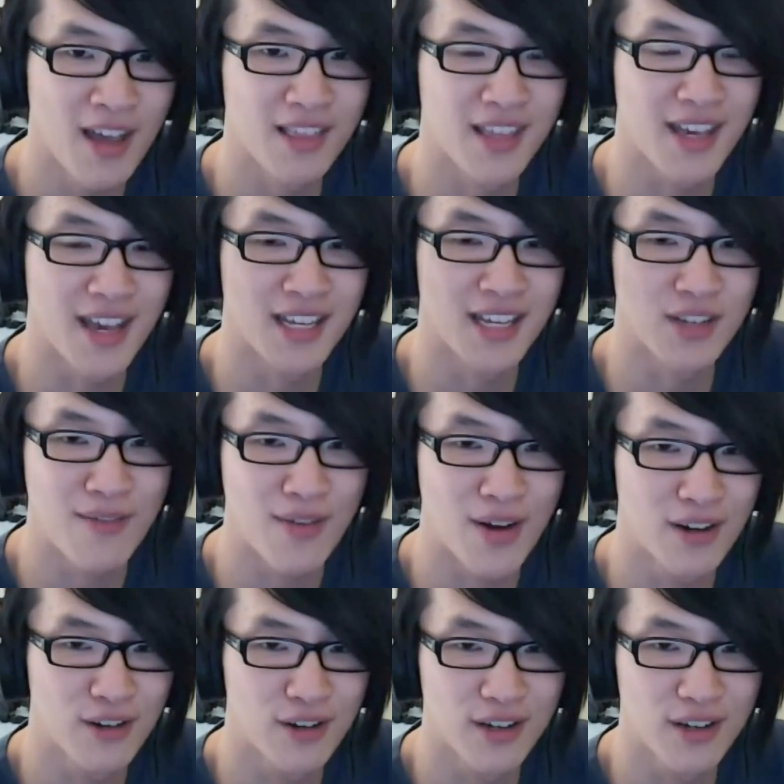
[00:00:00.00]
The S five
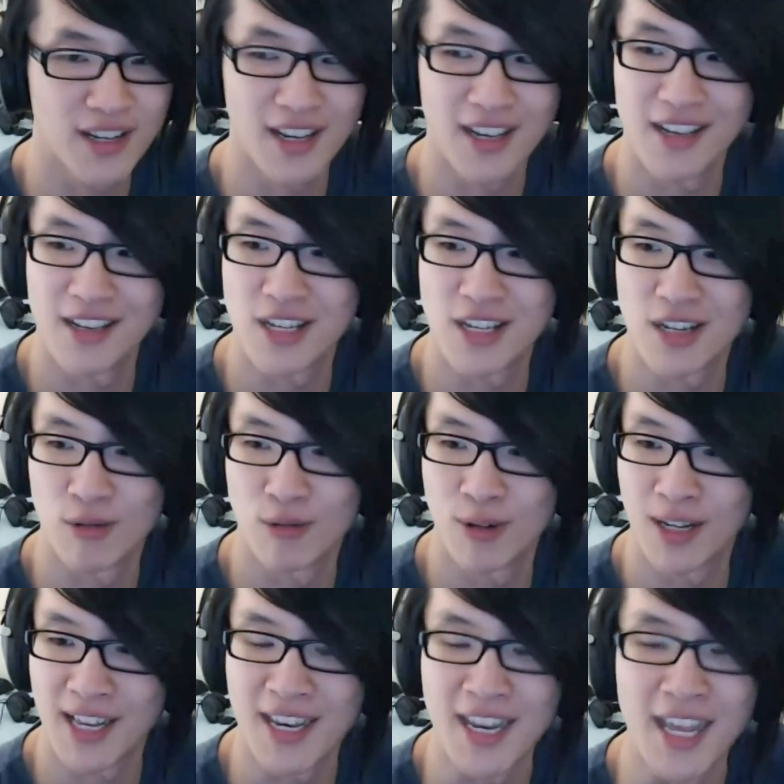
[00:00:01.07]
hundred is a really
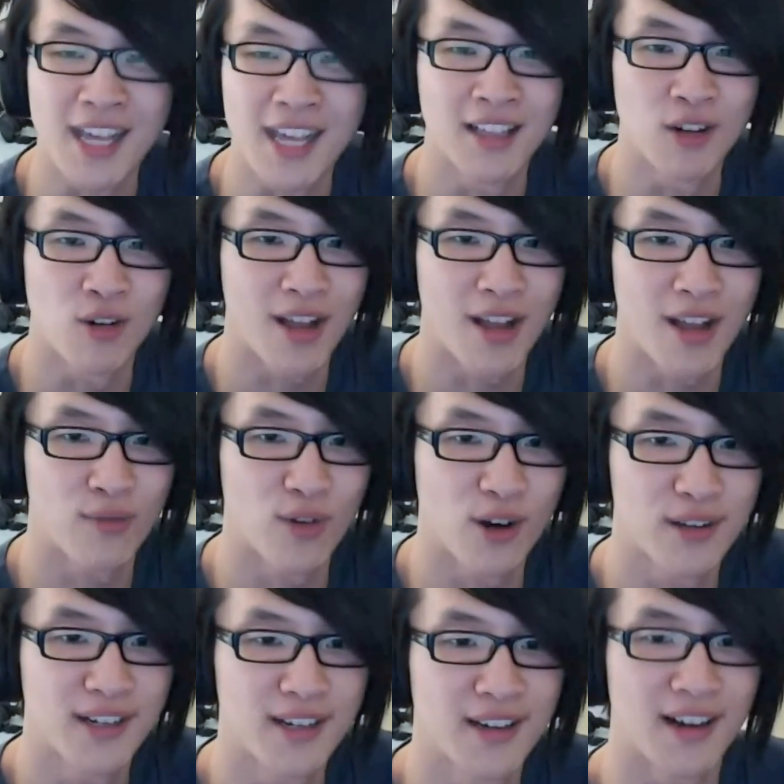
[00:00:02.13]
neat little headphone,
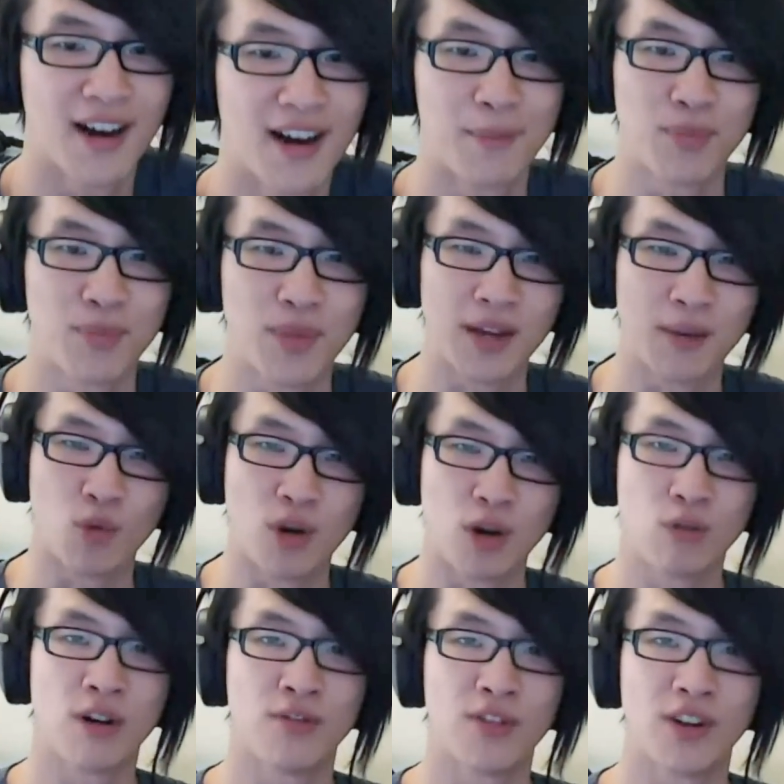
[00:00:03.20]
um, and well
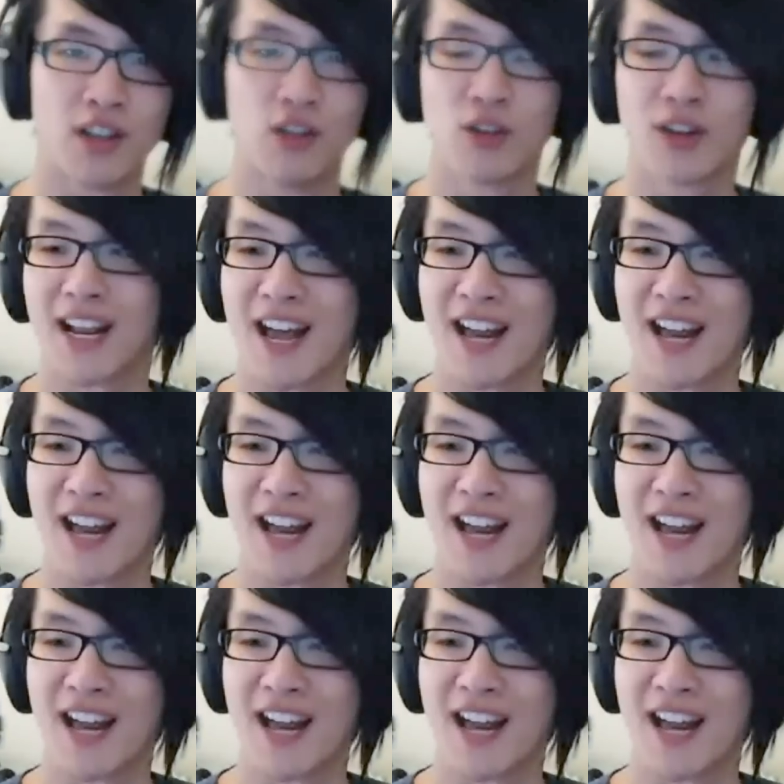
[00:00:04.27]
worth a look at.